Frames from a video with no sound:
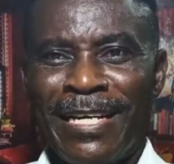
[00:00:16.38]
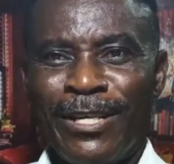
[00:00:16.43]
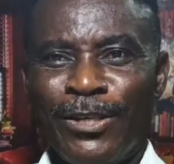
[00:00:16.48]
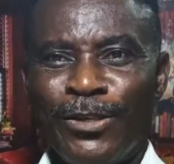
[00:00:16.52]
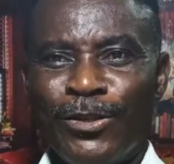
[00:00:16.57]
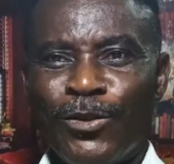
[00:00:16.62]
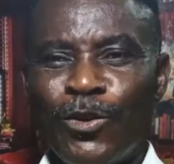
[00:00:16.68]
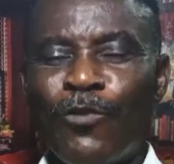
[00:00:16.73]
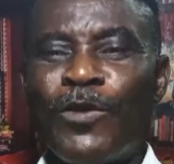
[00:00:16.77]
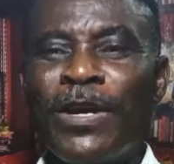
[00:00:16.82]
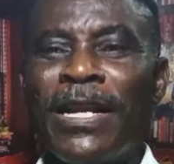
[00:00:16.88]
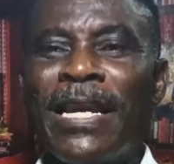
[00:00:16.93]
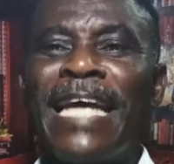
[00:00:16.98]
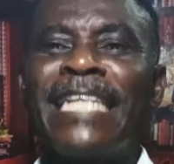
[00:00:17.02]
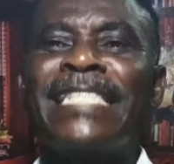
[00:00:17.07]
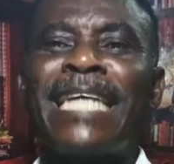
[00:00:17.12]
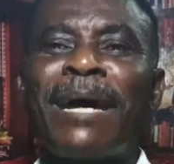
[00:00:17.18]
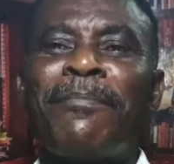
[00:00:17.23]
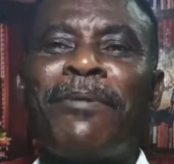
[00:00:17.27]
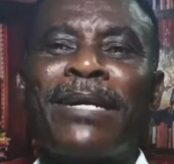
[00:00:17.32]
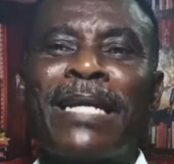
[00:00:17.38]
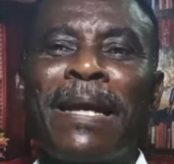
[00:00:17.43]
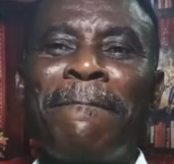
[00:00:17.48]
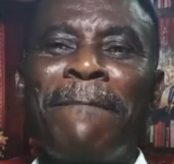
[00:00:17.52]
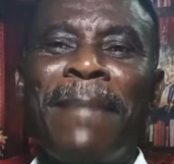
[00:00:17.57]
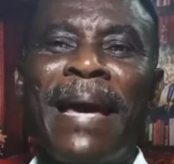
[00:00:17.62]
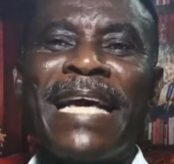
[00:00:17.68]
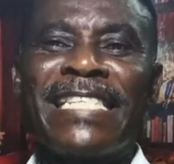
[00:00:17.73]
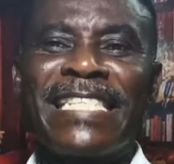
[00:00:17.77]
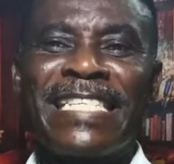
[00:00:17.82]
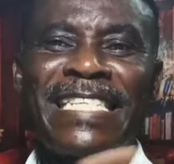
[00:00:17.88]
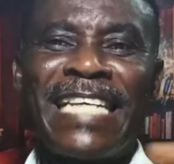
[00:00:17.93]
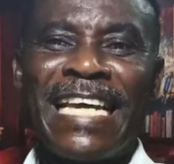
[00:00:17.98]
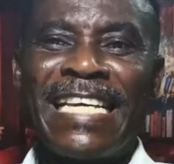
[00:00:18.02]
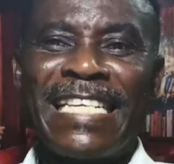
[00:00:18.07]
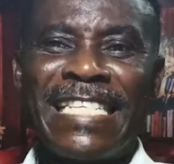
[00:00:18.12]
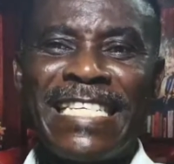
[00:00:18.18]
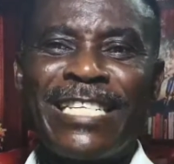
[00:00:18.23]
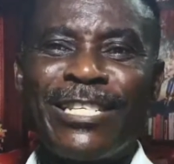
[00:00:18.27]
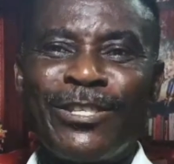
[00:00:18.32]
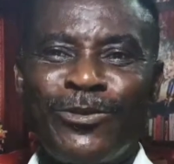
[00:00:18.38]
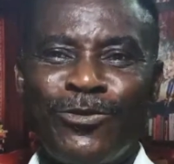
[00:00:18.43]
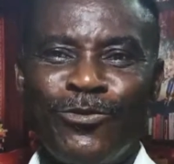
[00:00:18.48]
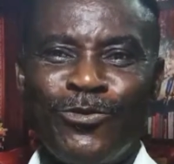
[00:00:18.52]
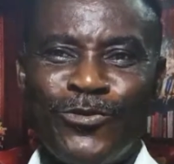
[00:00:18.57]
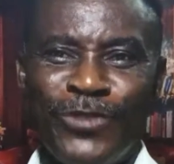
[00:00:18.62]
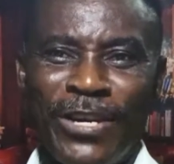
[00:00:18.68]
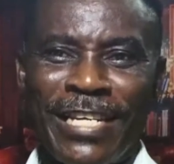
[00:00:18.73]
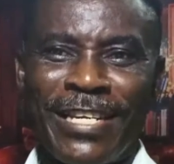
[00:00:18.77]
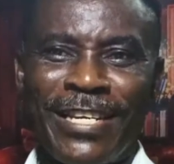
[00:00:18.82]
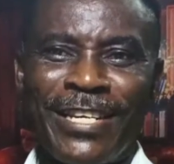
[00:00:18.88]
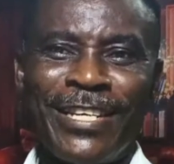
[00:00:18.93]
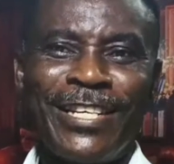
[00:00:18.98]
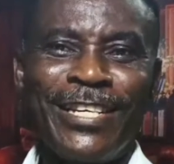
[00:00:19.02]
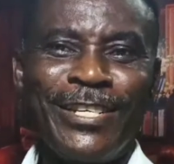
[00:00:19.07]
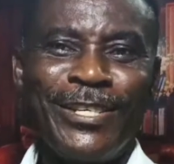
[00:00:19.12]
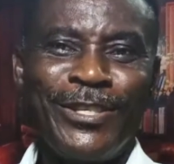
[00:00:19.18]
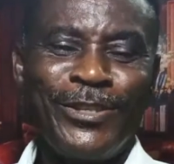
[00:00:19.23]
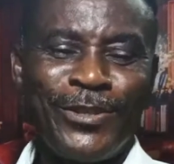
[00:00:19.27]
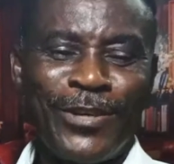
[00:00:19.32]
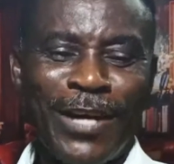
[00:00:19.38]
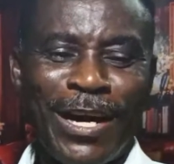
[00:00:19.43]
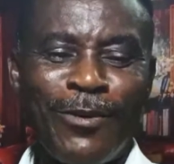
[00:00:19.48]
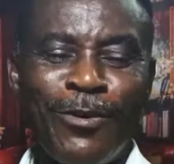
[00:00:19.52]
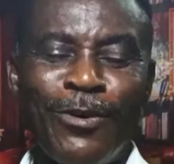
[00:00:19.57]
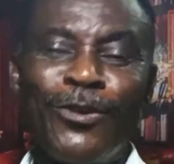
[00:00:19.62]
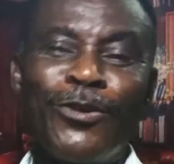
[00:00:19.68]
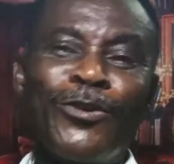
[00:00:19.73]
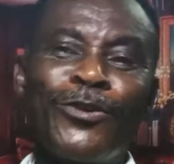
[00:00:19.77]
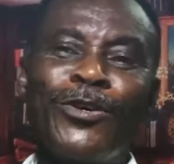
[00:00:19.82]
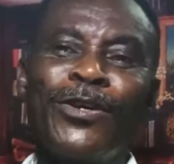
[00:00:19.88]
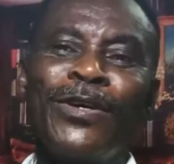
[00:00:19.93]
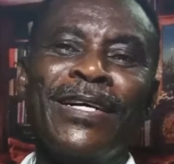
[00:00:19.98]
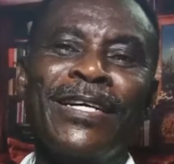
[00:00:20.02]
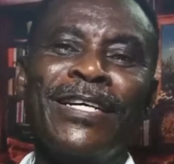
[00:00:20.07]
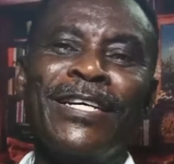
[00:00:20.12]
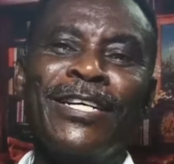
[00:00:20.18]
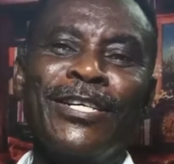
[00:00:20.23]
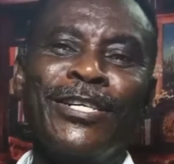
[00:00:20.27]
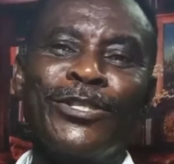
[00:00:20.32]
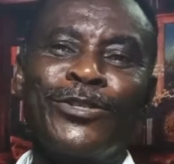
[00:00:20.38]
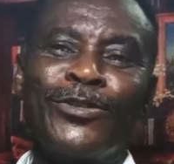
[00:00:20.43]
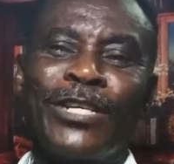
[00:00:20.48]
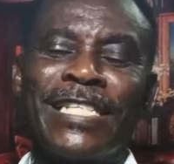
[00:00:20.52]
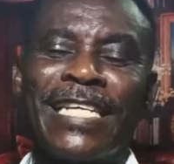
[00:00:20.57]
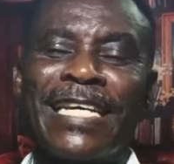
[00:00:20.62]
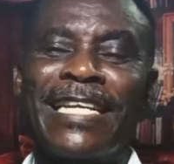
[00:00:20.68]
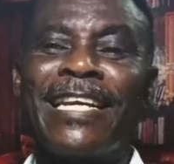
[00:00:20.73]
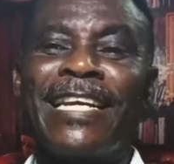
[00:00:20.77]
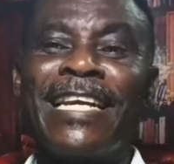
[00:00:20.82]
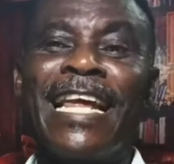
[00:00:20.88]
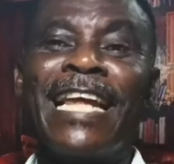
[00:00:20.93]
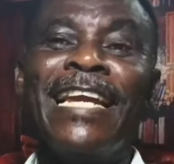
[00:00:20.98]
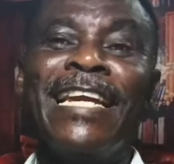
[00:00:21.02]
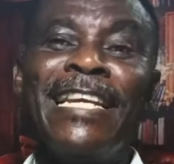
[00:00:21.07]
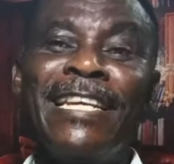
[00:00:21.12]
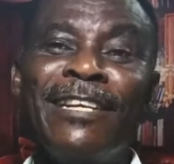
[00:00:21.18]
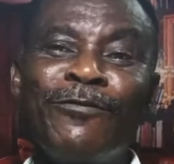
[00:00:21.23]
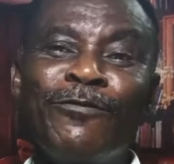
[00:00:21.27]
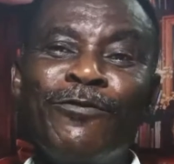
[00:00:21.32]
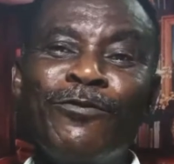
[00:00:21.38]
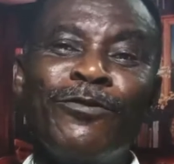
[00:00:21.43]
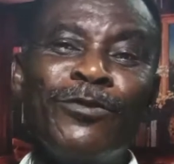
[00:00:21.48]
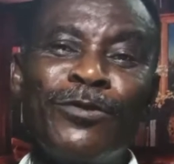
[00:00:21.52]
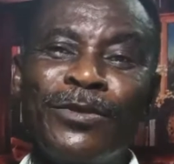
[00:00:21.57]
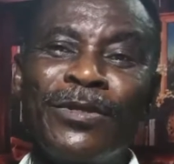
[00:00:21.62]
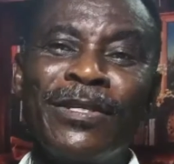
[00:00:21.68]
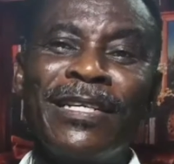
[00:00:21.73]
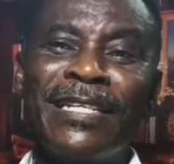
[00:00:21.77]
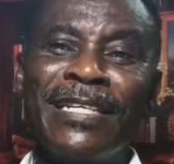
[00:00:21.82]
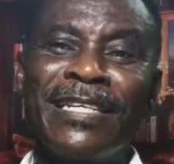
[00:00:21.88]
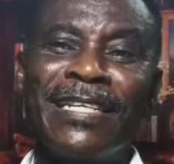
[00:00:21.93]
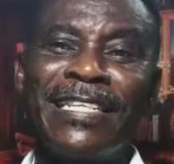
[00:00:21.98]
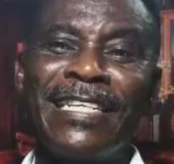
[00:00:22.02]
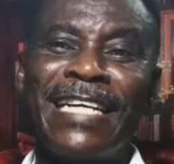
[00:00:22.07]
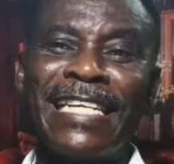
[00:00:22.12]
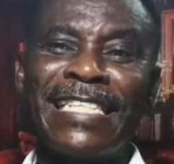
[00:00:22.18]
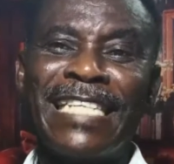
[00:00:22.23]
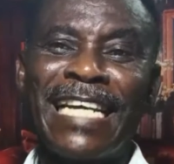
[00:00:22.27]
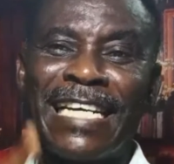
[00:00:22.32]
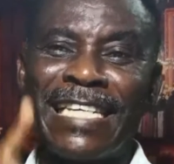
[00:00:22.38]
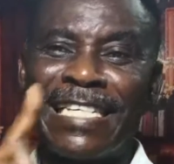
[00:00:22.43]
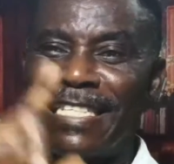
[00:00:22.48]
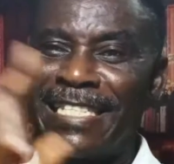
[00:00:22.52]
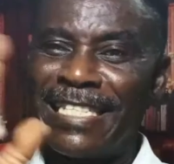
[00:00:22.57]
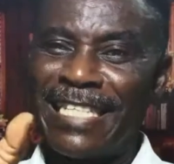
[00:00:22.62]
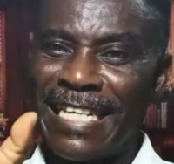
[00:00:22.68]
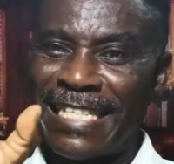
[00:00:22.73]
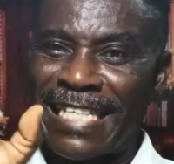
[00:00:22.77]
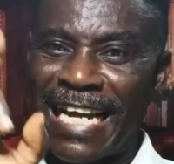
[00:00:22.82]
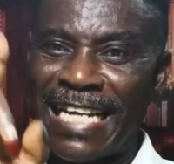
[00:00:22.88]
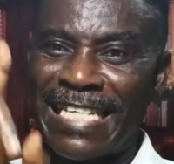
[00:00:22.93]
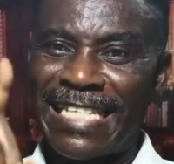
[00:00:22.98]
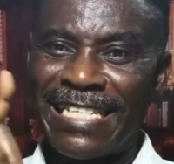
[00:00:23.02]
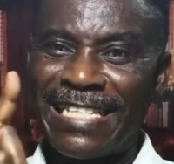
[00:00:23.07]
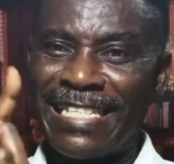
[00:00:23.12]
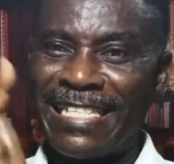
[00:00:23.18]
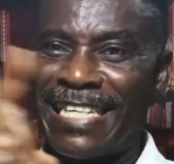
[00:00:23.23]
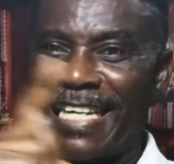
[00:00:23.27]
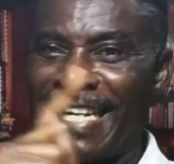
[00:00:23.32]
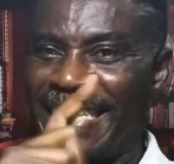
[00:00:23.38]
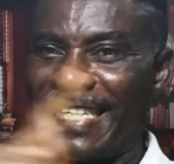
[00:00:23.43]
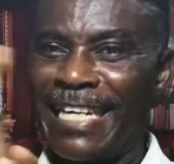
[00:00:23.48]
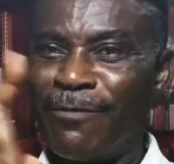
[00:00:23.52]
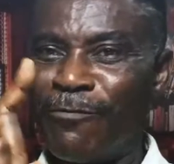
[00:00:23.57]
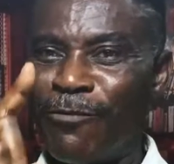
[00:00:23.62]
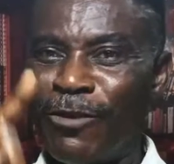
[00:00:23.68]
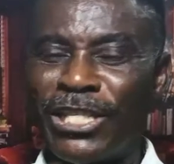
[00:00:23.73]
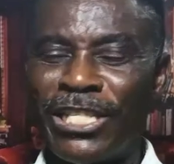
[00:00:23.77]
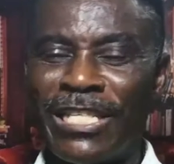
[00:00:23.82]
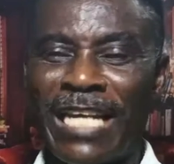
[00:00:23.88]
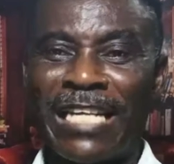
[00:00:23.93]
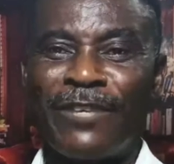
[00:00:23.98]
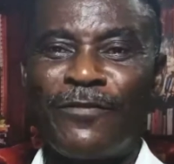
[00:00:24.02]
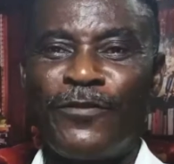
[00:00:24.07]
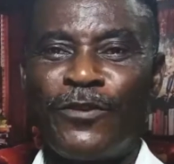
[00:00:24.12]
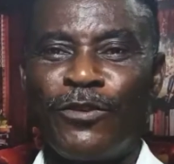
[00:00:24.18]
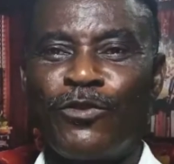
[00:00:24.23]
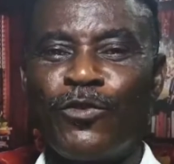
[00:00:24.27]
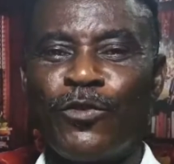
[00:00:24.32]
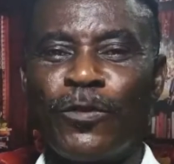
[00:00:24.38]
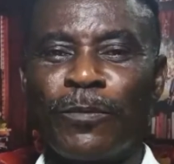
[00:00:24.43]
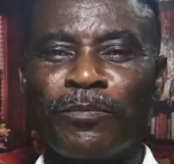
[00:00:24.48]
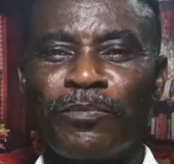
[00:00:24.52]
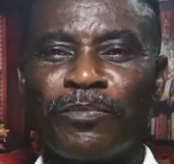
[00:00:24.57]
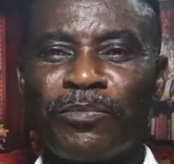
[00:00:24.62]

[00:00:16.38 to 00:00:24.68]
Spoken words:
So we learned about the best days to trade. You can go to the channel and then get the title and then watch that video.